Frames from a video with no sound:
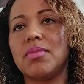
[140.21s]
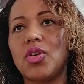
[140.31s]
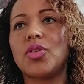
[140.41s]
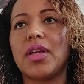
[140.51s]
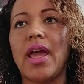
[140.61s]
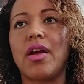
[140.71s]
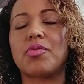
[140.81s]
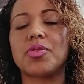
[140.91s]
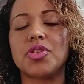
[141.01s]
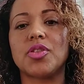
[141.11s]
could care
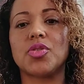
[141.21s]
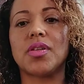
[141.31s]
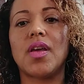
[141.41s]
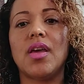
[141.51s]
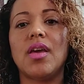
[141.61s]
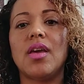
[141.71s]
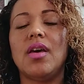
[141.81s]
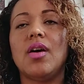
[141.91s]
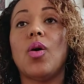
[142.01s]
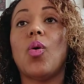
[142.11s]
for children,
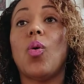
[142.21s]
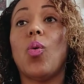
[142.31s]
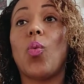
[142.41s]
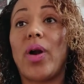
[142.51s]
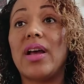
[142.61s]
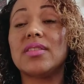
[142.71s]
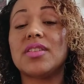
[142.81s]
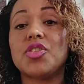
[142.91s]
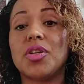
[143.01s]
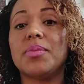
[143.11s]
were held
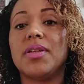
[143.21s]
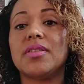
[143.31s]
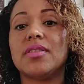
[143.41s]
in German.